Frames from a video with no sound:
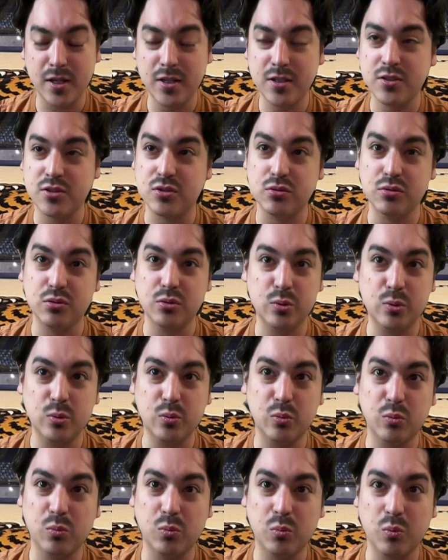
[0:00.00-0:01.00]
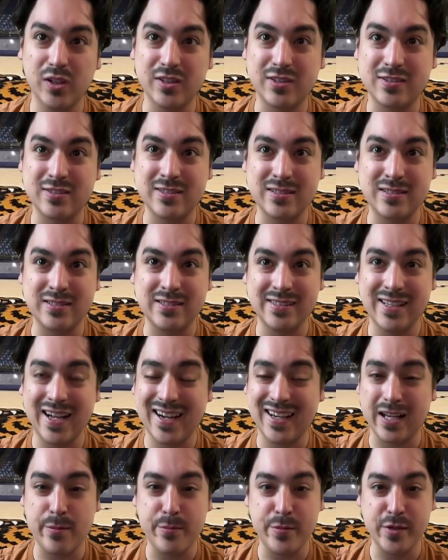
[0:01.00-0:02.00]
to what's not
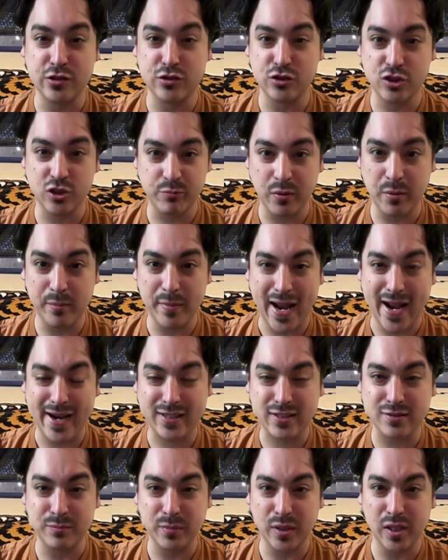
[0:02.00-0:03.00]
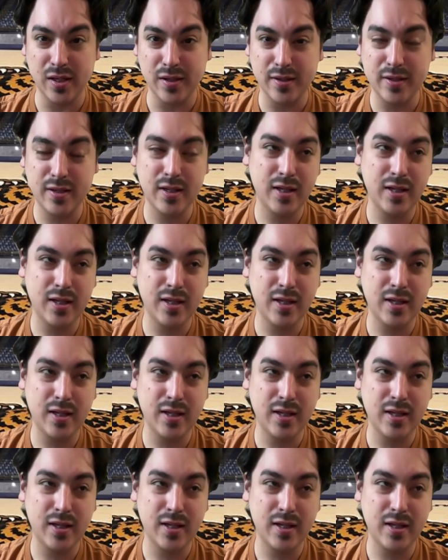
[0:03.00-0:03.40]
going to be a supermax, but